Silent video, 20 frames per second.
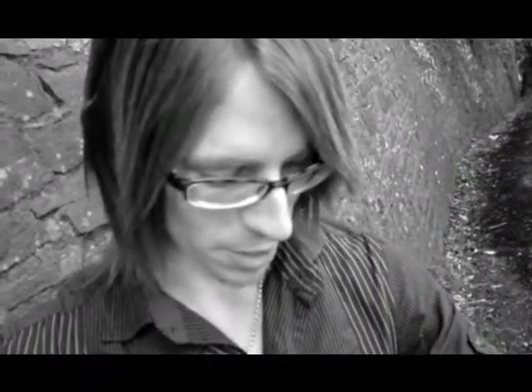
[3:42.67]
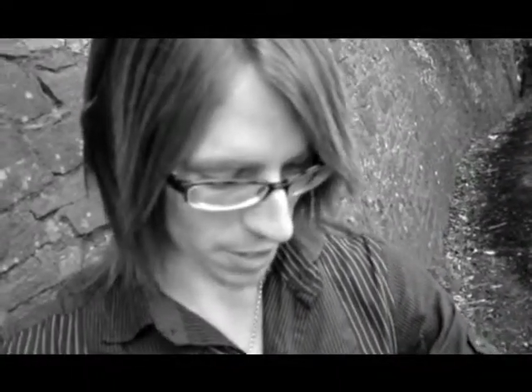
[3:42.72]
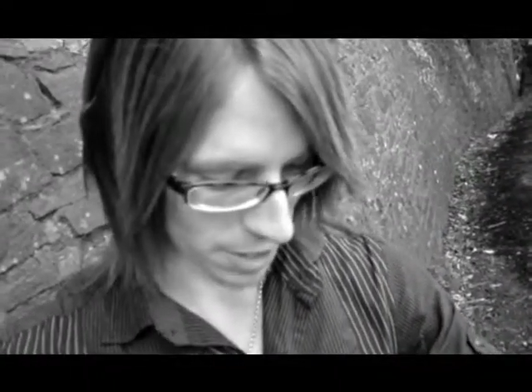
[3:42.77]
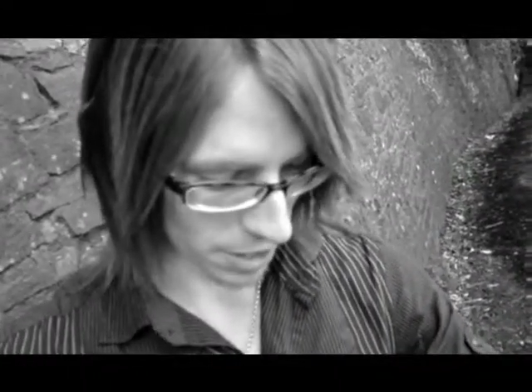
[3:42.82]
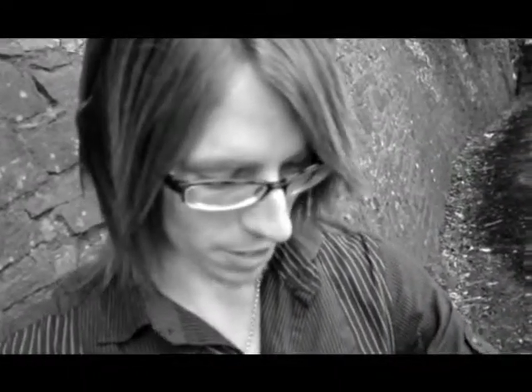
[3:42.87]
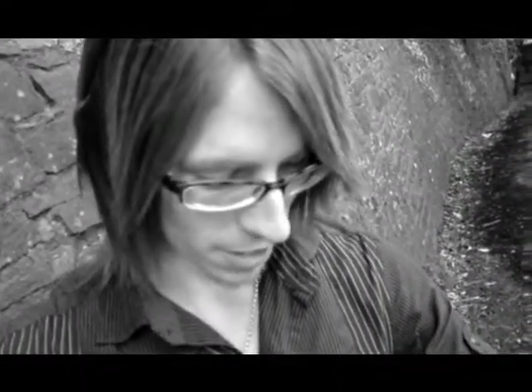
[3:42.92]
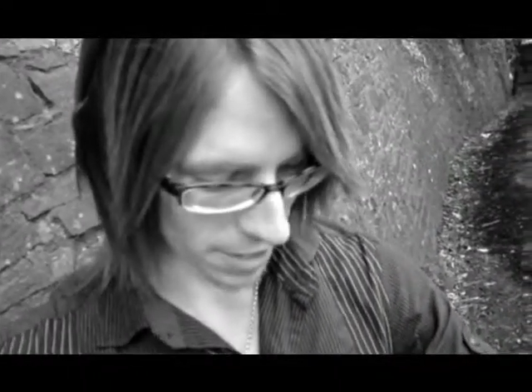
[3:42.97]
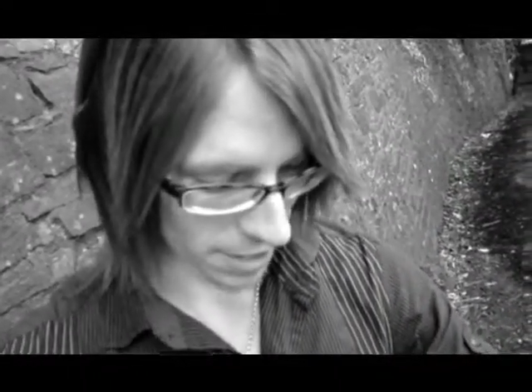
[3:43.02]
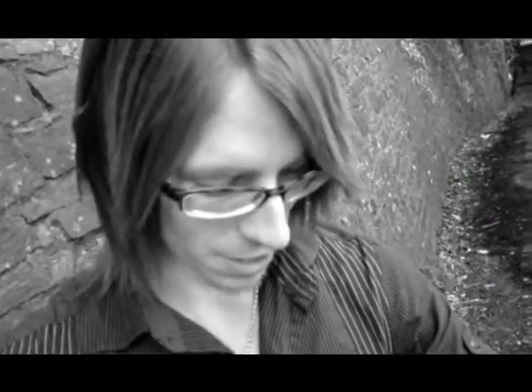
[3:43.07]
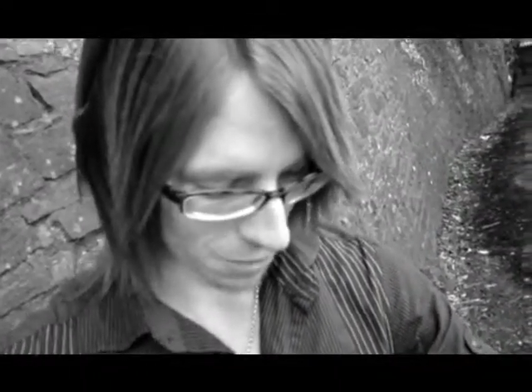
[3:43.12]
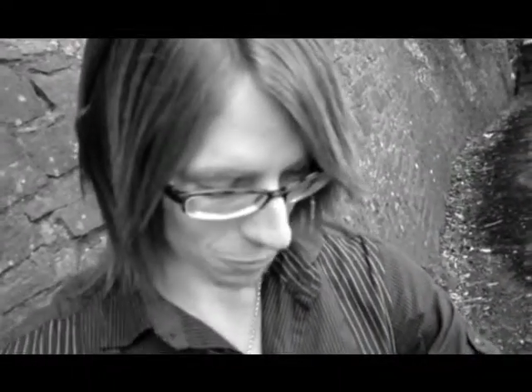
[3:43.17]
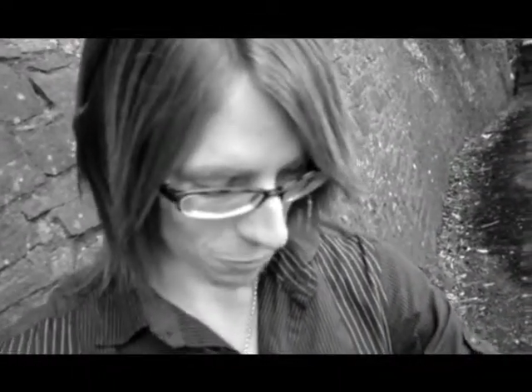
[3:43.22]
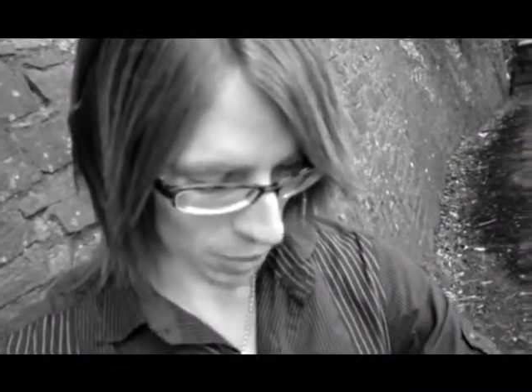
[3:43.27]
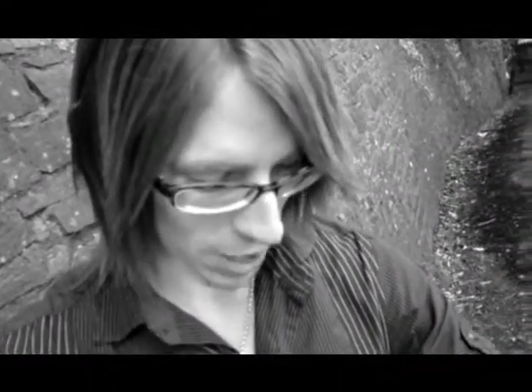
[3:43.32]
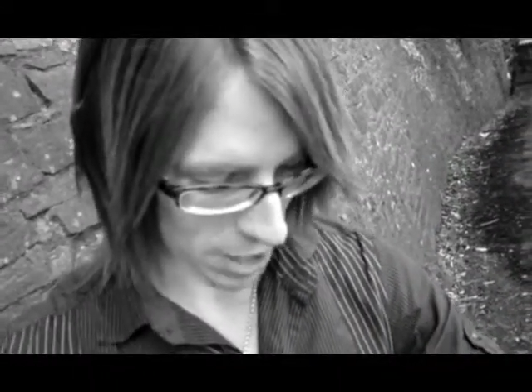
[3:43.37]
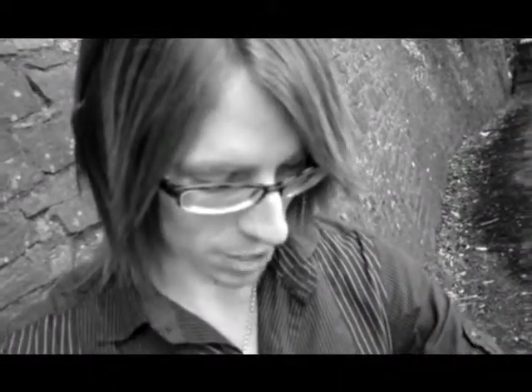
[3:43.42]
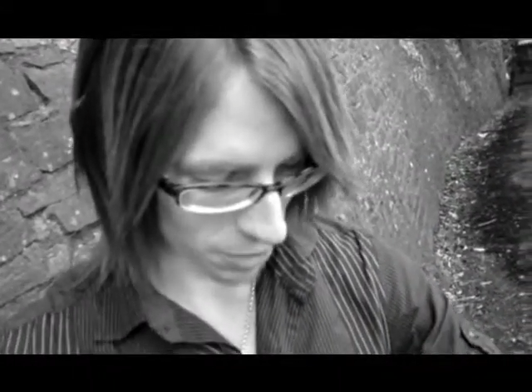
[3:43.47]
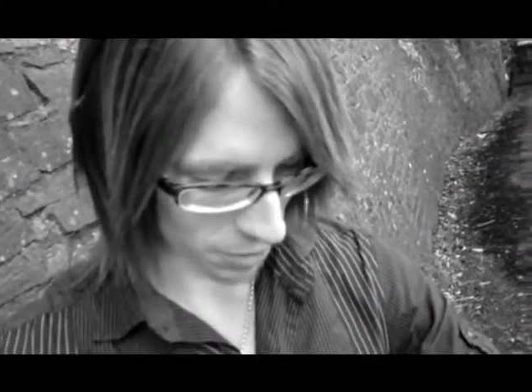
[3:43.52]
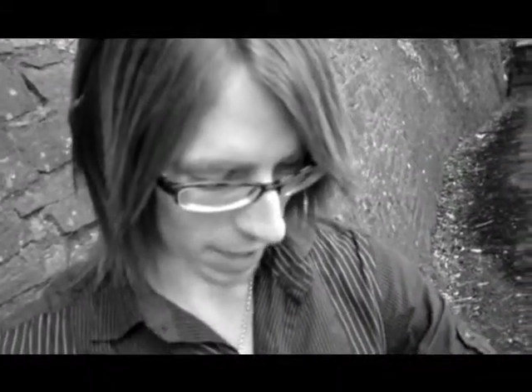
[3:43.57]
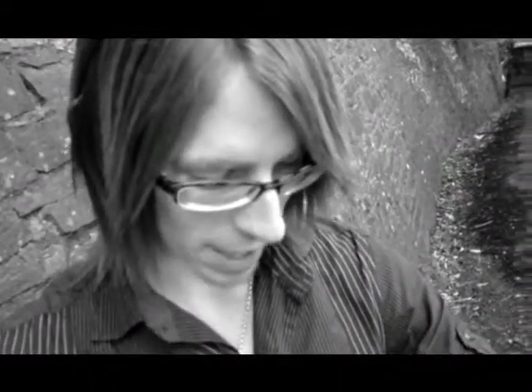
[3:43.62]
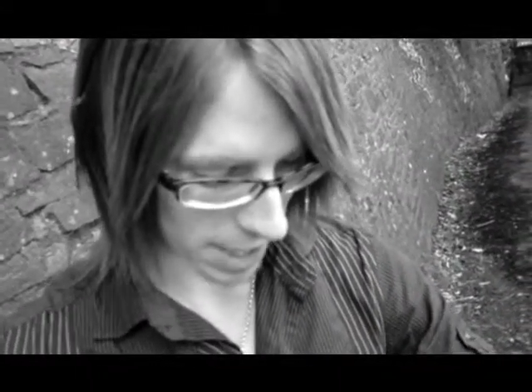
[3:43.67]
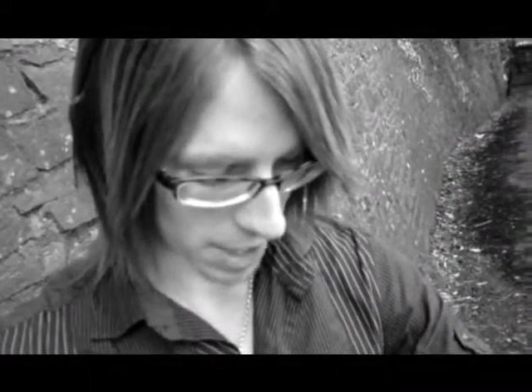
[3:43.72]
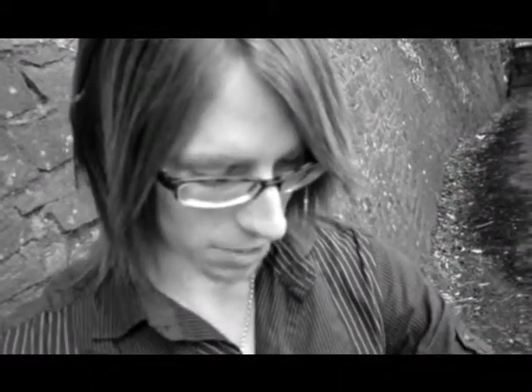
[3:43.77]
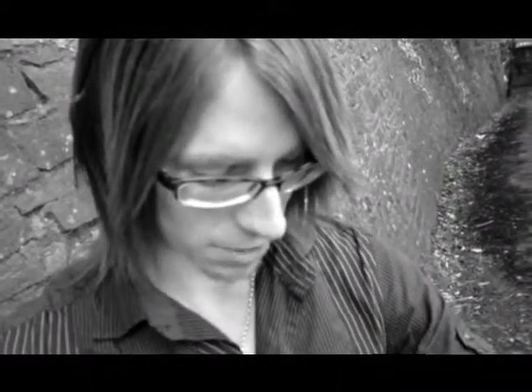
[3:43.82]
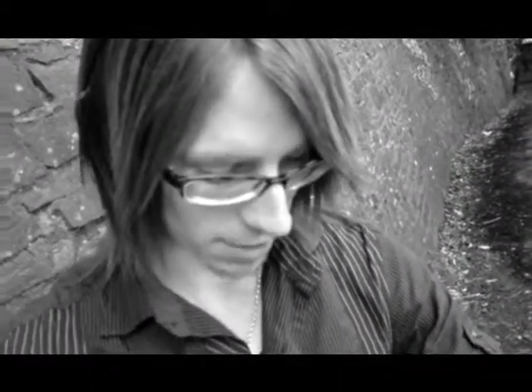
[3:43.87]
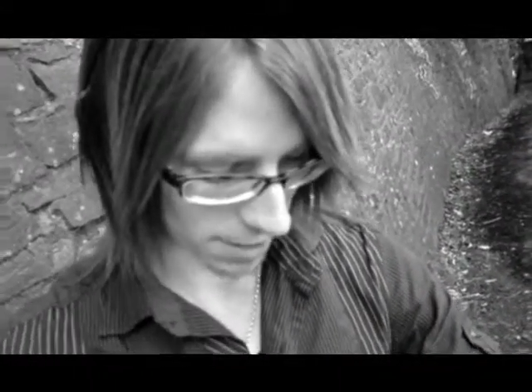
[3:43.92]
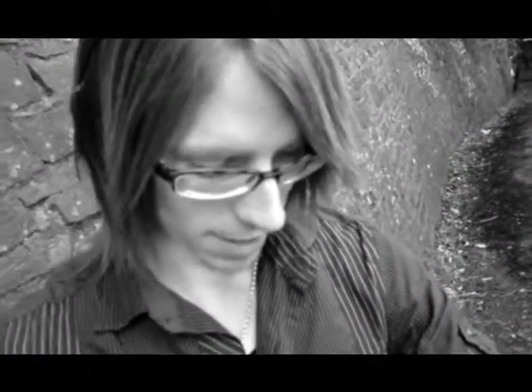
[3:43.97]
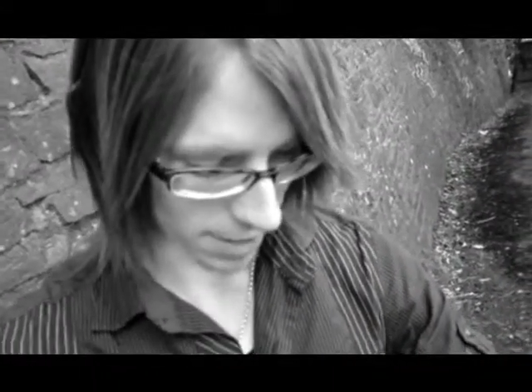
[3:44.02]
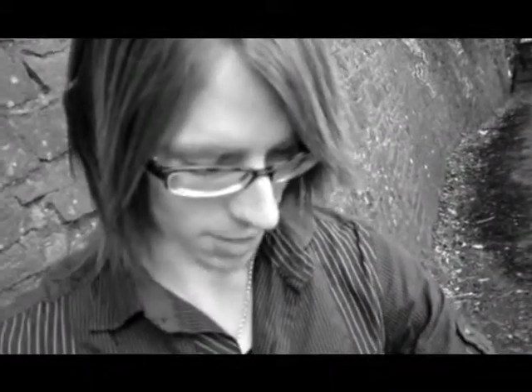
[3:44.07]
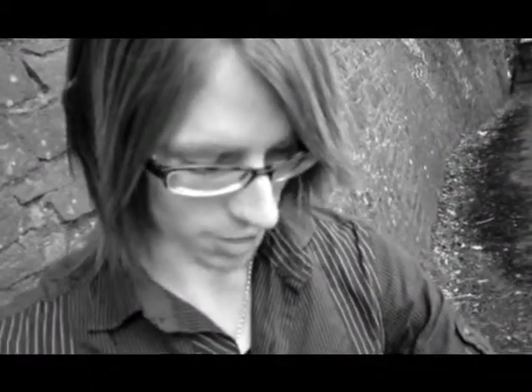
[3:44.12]
inciting racial
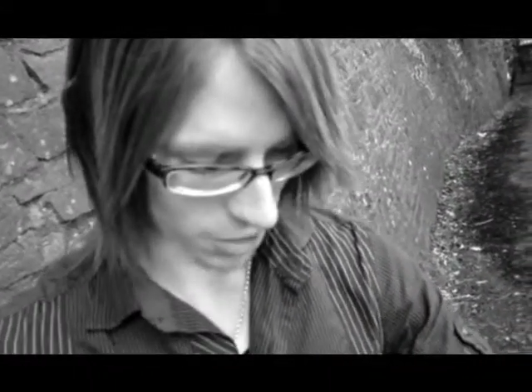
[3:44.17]
hatred.